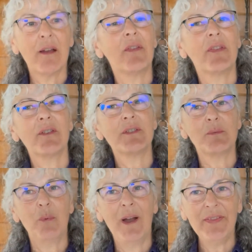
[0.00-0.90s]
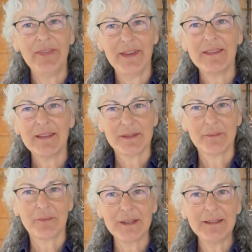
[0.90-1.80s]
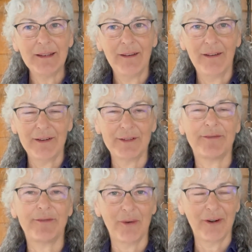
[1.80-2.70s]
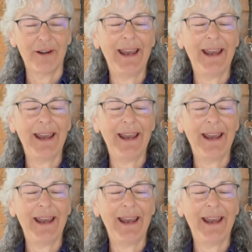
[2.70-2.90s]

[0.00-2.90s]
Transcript: there's one thing that's really hard for